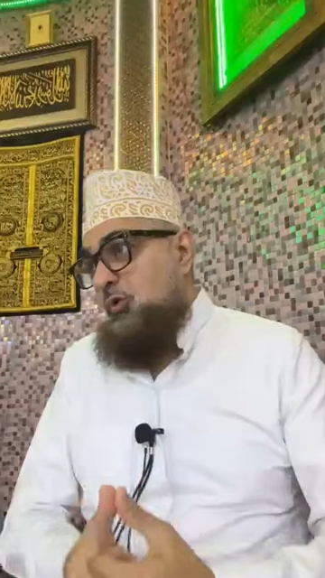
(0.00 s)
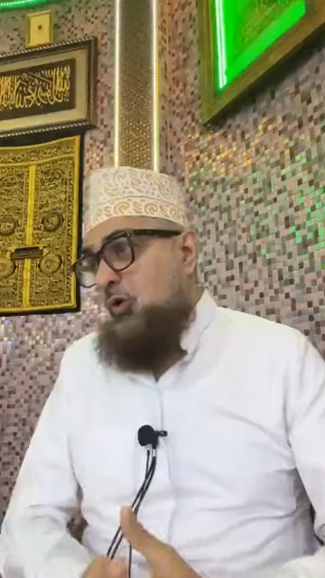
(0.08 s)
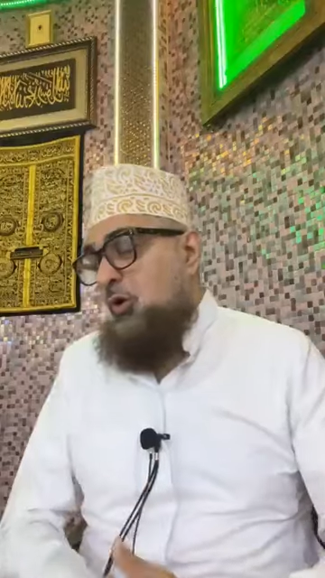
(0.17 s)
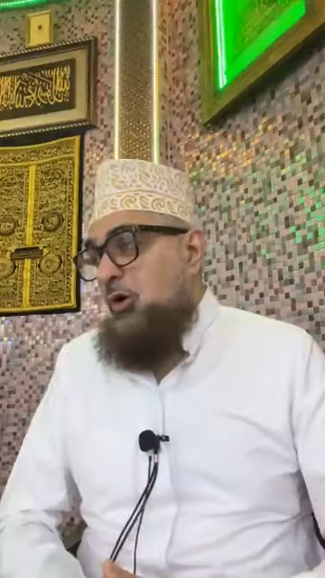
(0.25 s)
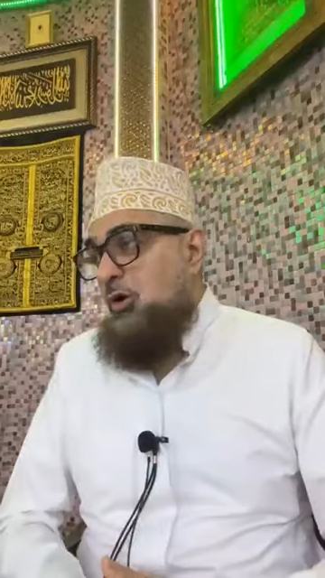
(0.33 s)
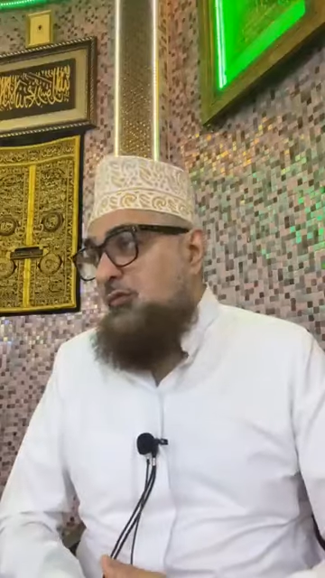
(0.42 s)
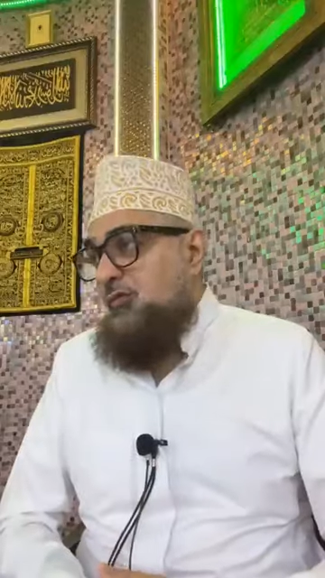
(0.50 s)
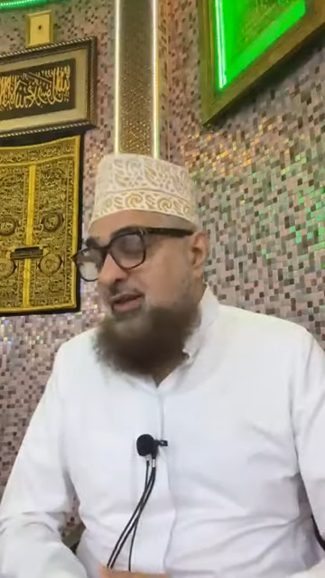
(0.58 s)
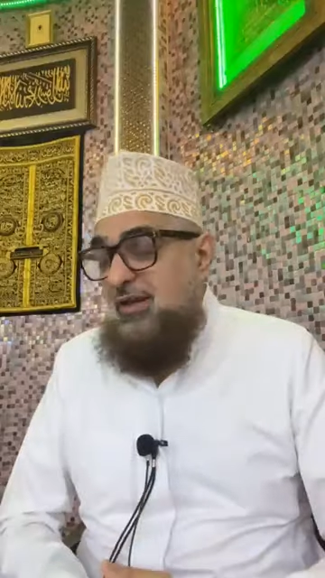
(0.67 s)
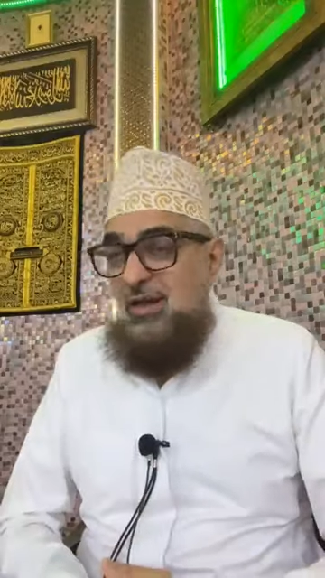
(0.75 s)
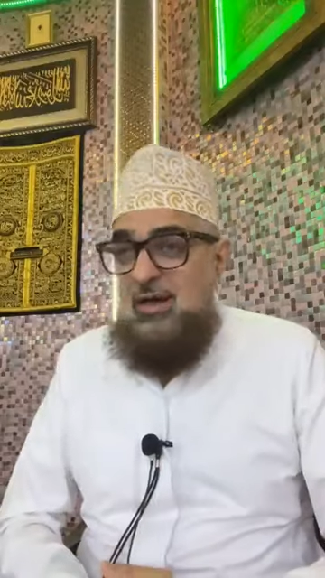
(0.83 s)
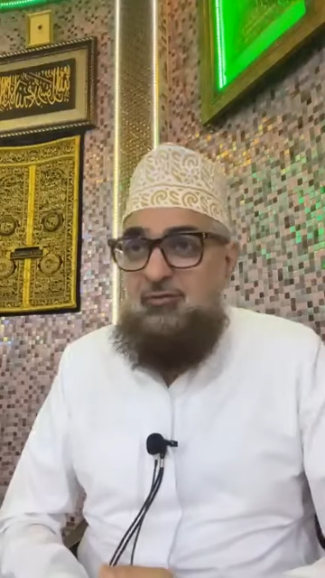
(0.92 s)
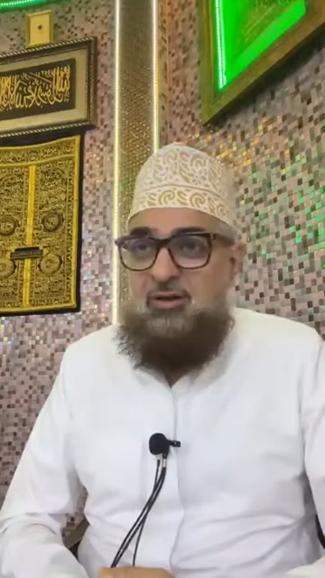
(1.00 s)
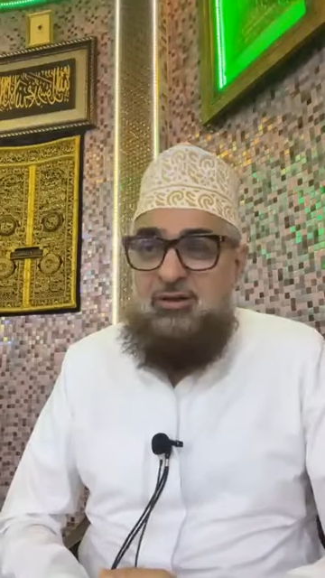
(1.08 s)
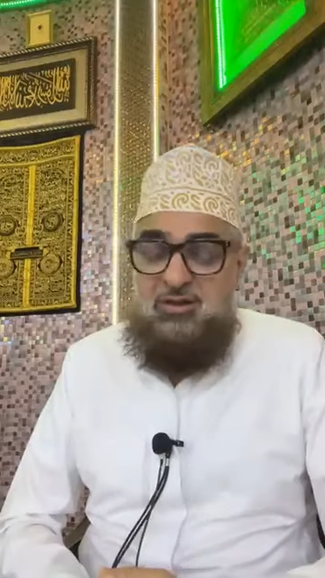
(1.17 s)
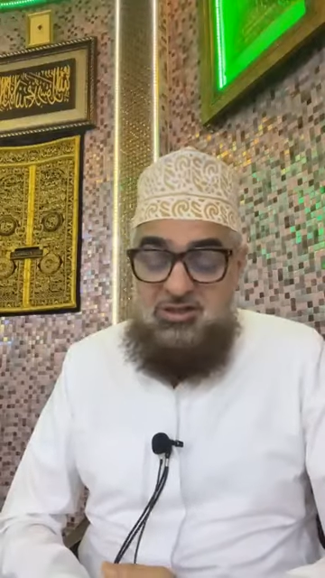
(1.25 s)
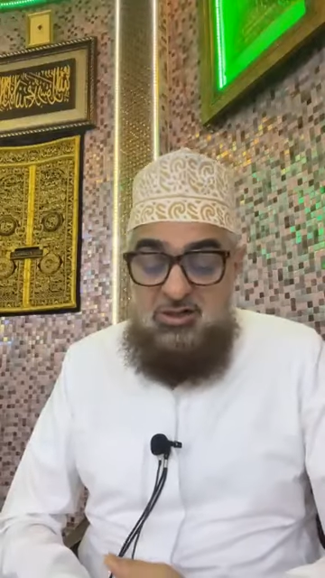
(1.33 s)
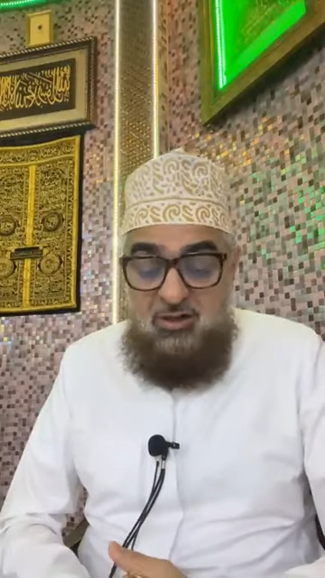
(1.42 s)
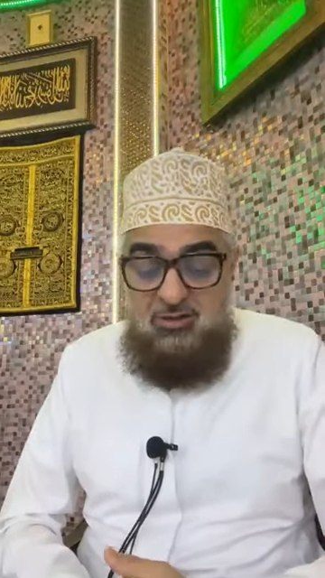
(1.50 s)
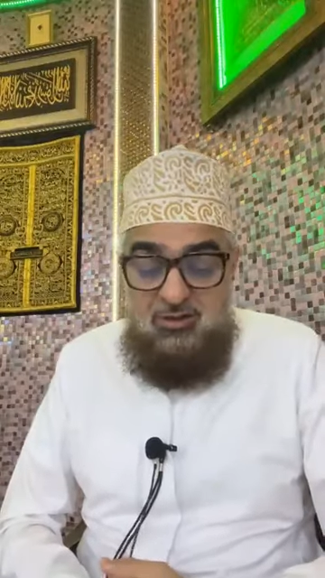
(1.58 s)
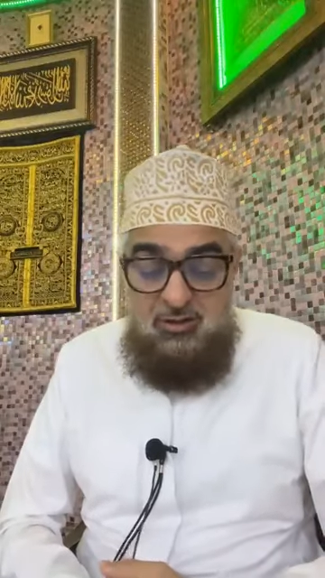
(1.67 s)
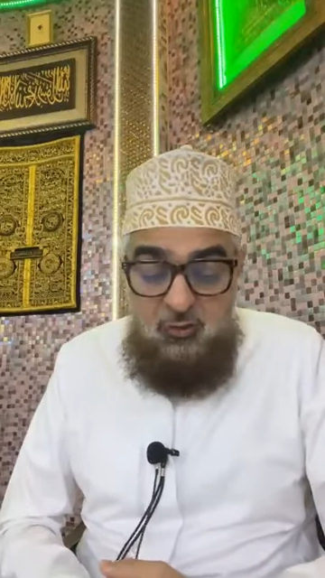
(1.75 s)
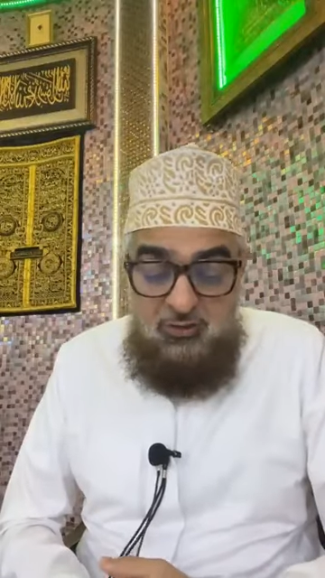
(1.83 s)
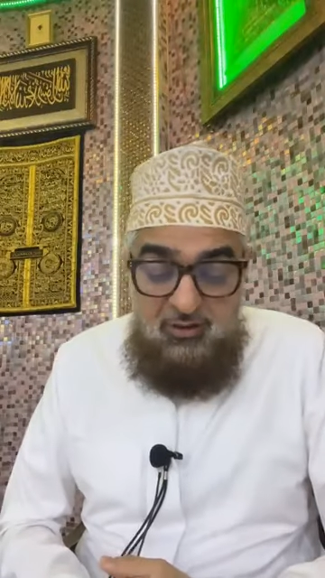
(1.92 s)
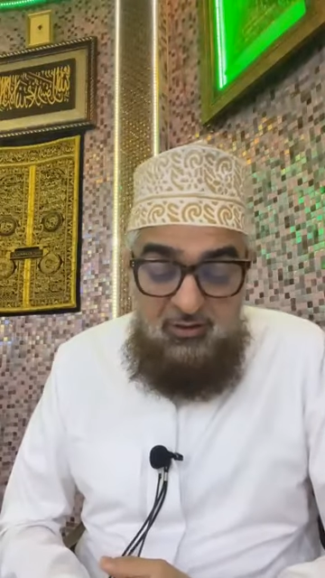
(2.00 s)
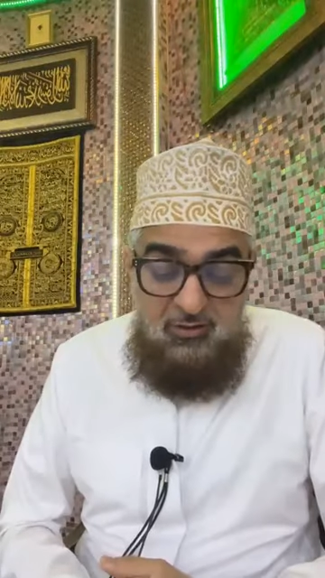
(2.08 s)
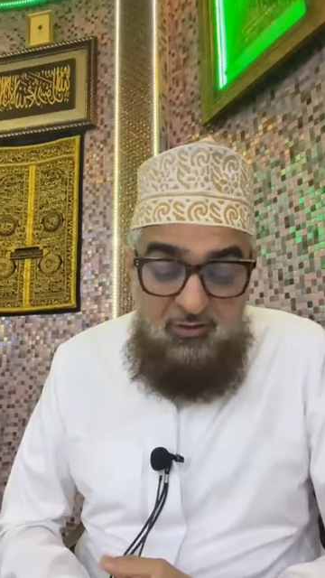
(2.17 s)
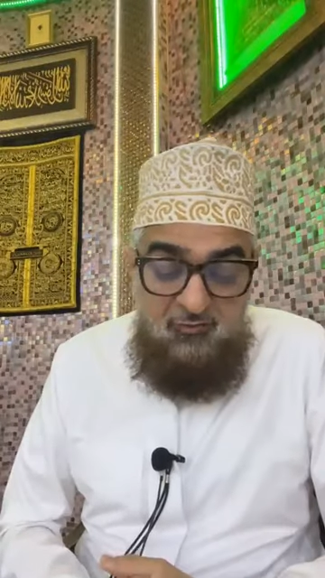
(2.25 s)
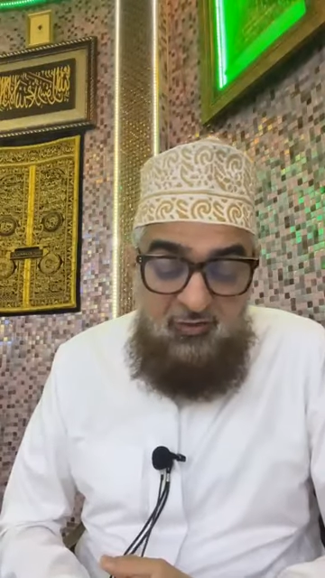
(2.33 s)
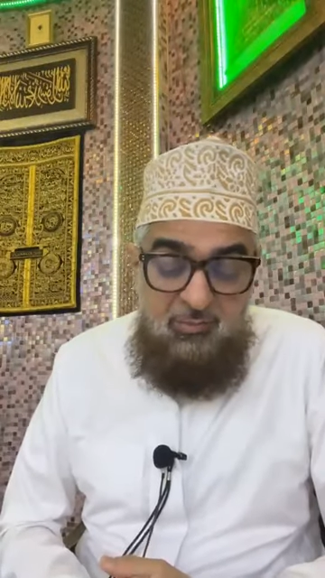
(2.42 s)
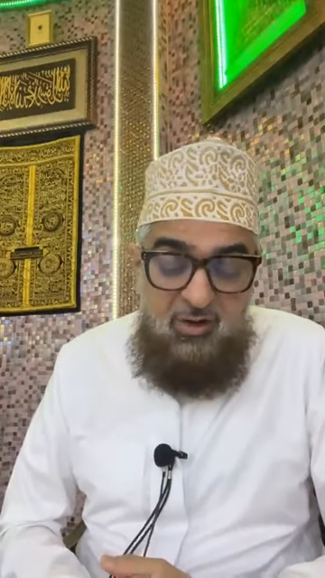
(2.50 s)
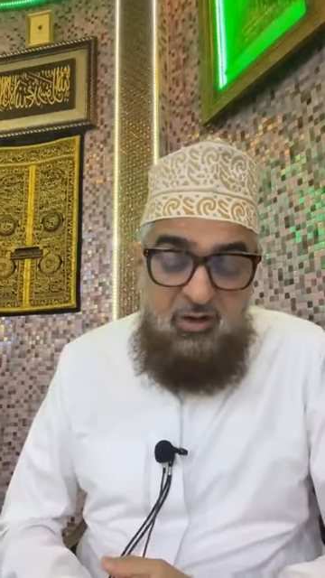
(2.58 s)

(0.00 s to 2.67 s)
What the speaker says: took hold of the caravan, they started looting.